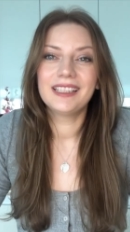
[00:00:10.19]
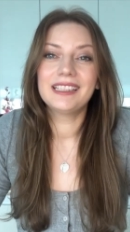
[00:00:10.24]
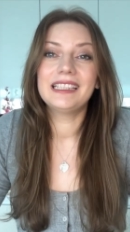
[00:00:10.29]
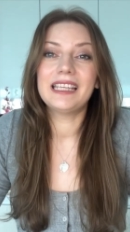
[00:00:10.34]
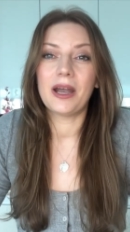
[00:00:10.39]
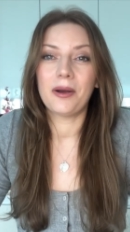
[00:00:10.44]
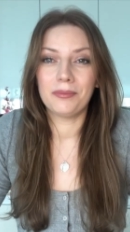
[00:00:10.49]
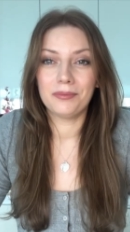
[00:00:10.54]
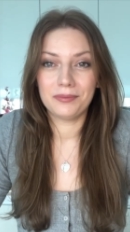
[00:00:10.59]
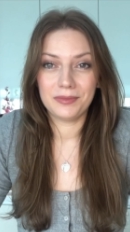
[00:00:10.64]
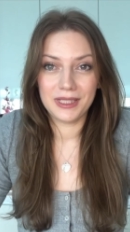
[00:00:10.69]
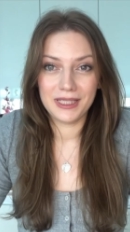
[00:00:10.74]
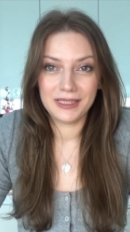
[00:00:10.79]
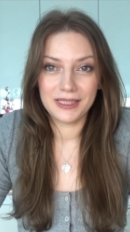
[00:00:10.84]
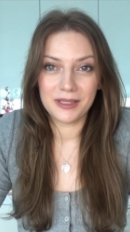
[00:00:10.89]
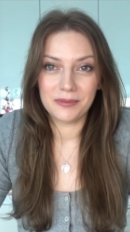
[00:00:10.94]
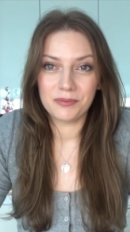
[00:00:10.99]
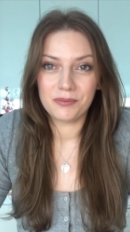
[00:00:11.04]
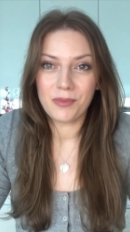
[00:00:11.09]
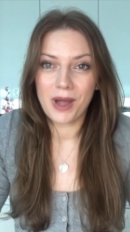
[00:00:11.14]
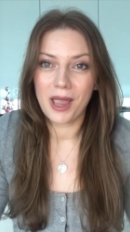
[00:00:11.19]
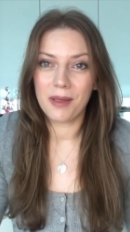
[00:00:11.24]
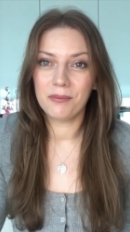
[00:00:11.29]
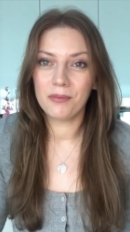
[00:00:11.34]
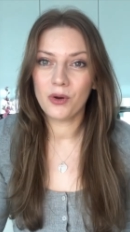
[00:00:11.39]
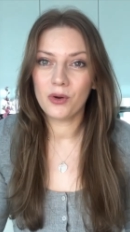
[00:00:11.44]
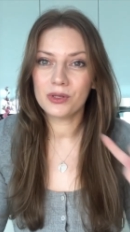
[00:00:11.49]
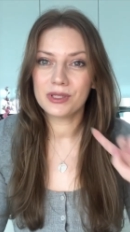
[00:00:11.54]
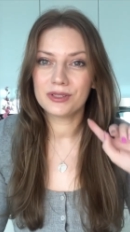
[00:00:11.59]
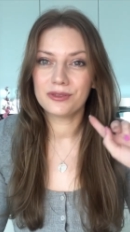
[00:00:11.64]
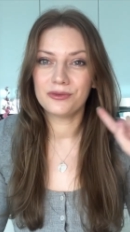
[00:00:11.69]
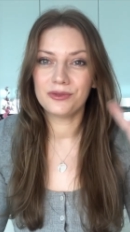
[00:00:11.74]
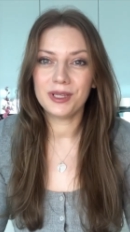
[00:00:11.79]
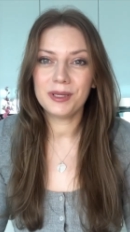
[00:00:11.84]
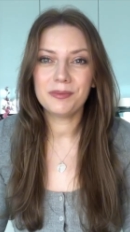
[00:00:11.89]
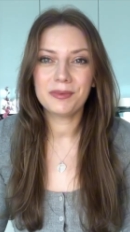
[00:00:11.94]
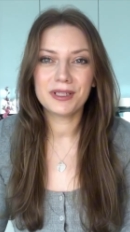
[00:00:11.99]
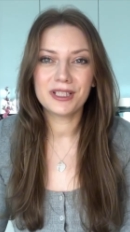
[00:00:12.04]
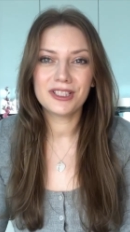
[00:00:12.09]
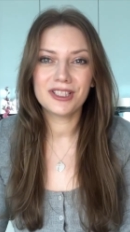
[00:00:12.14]
They are in the, my most
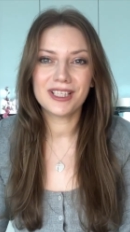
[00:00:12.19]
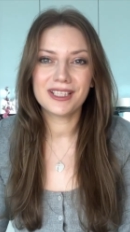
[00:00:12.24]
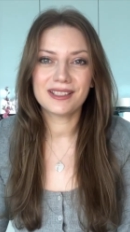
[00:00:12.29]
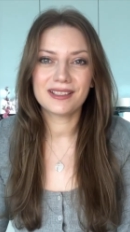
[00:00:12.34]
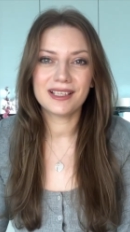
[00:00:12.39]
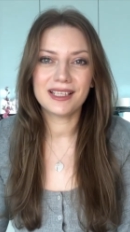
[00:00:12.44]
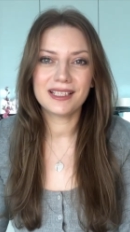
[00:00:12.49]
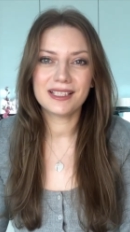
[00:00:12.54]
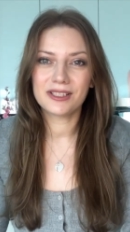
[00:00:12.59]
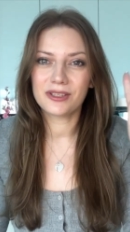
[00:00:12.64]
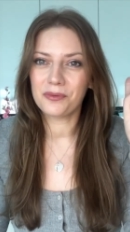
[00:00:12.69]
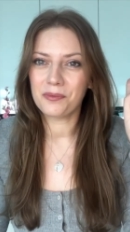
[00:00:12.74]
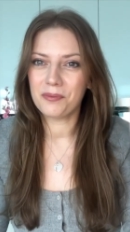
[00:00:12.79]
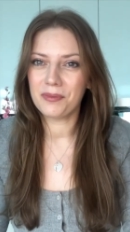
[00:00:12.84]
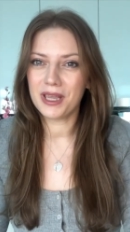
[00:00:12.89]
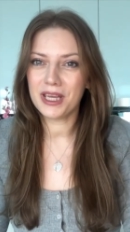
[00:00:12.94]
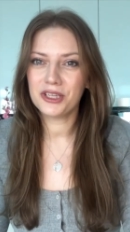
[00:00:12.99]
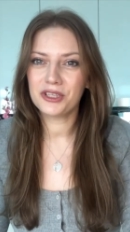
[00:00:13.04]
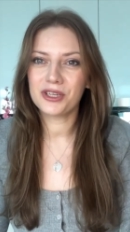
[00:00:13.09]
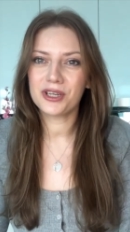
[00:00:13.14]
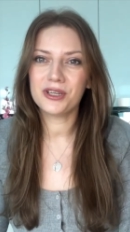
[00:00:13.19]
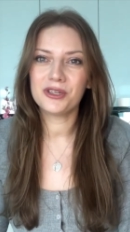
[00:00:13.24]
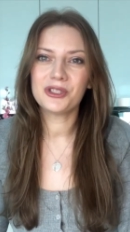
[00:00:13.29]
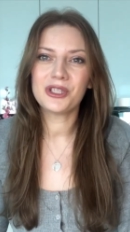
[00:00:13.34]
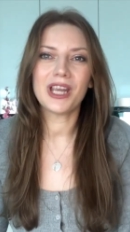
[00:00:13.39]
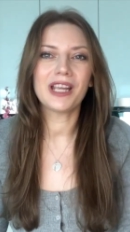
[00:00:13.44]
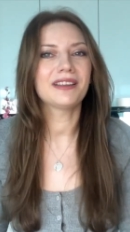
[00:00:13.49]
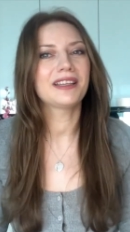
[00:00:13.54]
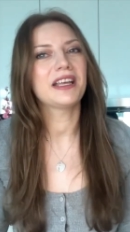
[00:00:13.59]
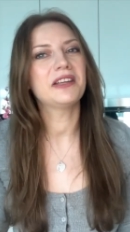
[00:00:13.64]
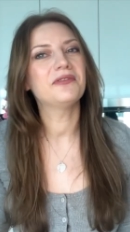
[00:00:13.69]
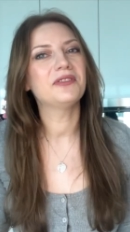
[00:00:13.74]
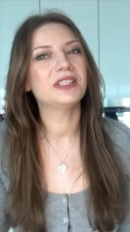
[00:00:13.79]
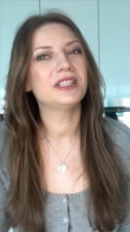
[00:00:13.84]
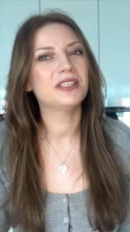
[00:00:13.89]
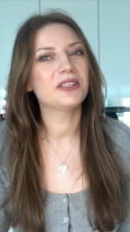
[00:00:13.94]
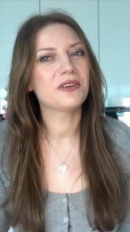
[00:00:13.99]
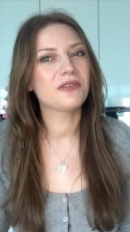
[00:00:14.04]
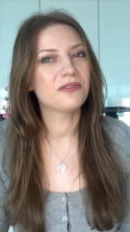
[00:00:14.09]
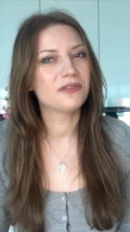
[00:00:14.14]
repurchase list, so make sure you check that
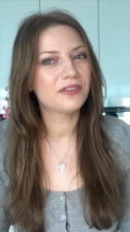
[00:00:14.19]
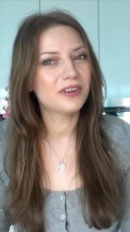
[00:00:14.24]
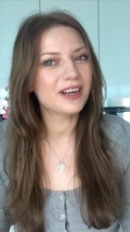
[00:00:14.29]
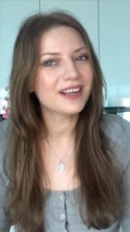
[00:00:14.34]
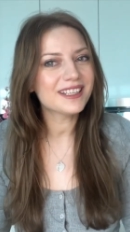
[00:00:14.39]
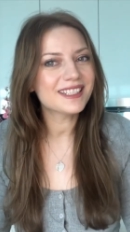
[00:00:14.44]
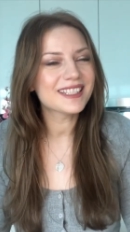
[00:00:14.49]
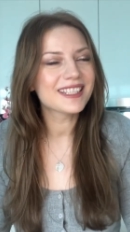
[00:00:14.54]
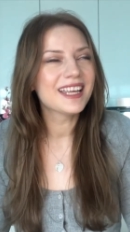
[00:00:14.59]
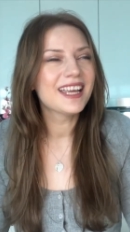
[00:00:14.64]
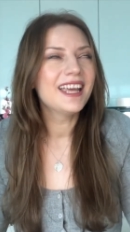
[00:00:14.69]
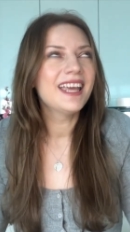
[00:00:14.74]
video first.